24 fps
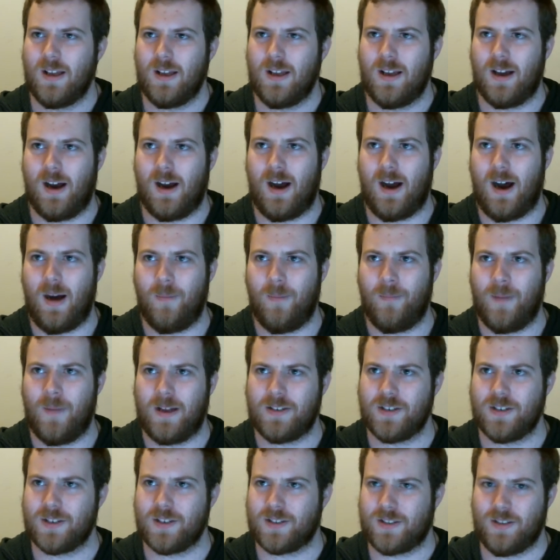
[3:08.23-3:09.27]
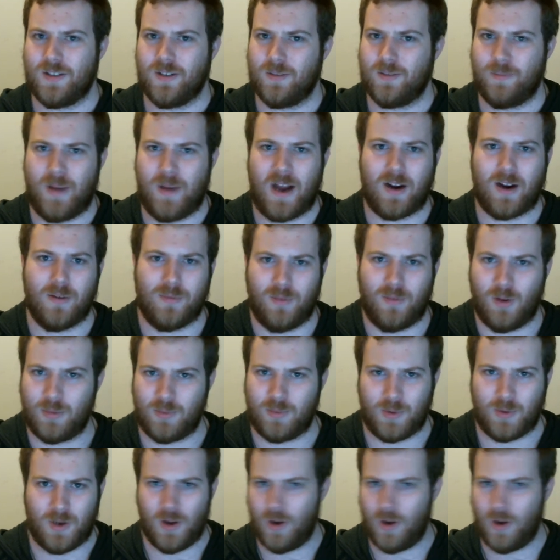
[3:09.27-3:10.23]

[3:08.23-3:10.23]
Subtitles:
and just the back and forth between